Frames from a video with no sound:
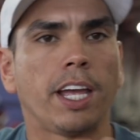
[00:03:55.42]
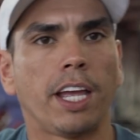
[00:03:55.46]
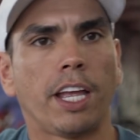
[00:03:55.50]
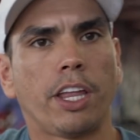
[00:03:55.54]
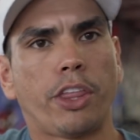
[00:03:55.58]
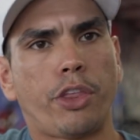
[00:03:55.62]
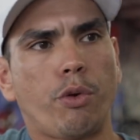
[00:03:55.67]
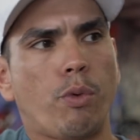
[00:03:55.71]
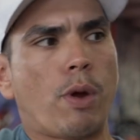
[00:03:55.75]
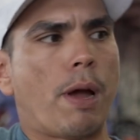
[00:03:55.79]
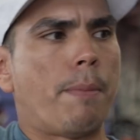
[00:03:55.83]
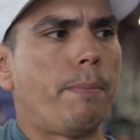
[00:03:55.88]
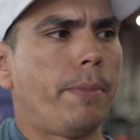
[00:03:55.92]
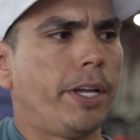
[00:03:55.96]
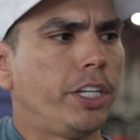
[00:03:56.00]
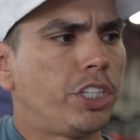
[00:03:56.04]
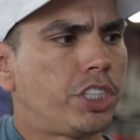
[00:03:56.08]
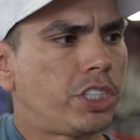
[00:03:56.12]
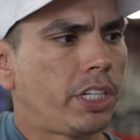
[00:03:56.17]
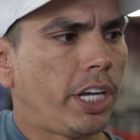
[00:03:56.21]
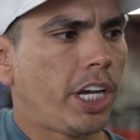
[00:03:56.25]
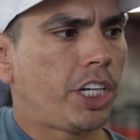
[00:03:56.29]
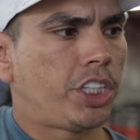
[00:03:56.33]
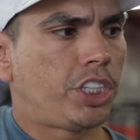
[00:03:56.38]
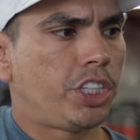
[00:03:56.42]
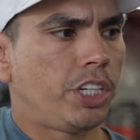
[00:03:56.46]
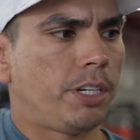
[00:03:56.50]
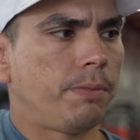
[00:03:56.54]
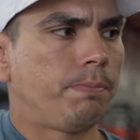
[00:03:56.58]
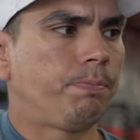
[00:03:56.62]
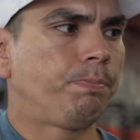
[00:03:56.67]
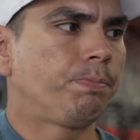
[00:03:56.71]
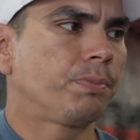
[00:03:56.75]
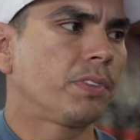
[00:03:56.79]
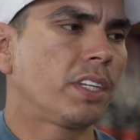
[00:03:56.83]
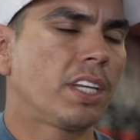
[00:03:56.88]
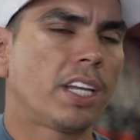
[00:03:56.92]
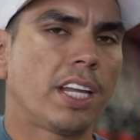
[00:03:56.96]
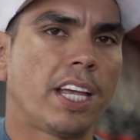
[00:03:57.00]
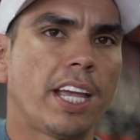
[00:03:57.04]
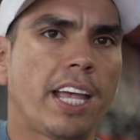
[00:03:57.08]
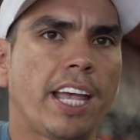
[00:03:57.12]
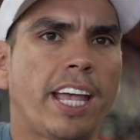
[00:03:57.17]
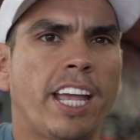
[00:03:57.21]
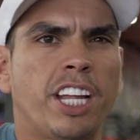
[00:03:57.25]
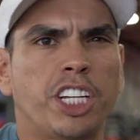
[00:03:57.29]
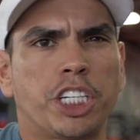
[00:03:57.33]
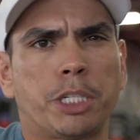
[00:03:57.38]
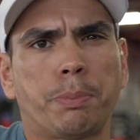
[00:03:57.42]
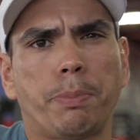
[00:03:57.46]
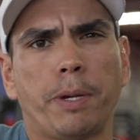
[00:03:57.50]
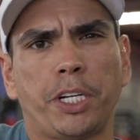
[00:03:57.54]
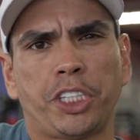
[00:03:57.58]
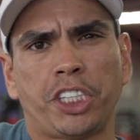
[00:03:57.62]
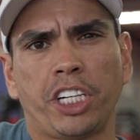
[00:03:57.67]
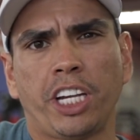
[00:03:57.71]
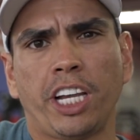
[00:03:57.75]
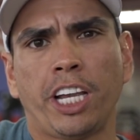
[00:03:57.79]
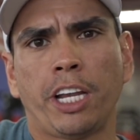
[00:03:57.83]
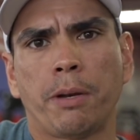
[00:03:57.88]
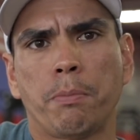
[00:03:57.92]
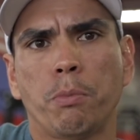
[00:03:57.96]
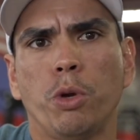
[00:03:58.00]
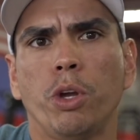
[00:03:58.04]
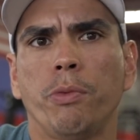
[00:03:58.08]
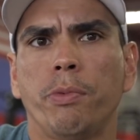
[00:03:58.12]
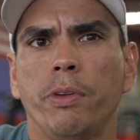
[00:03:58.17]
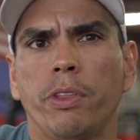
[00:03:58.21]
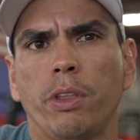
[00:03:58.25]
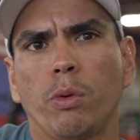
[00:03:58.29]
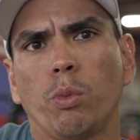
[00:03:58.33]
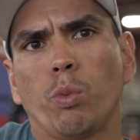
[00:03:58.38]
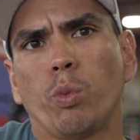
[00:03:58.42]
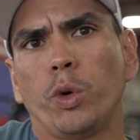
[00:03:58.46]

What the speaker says: through our midsection, and especially in a movement